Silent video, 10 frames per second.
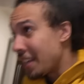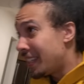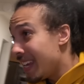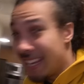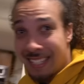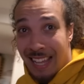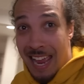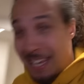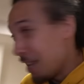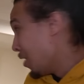evil man
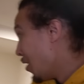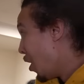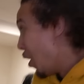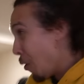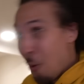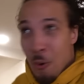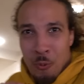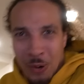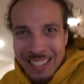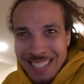trying to attack me.
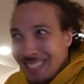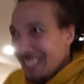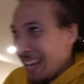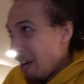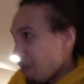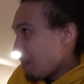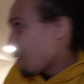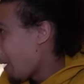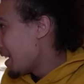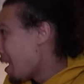Really scaring me
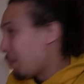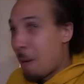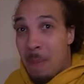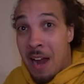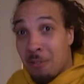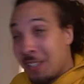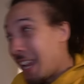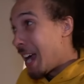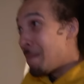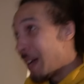right now, but apparently
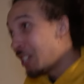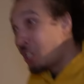Hype Mike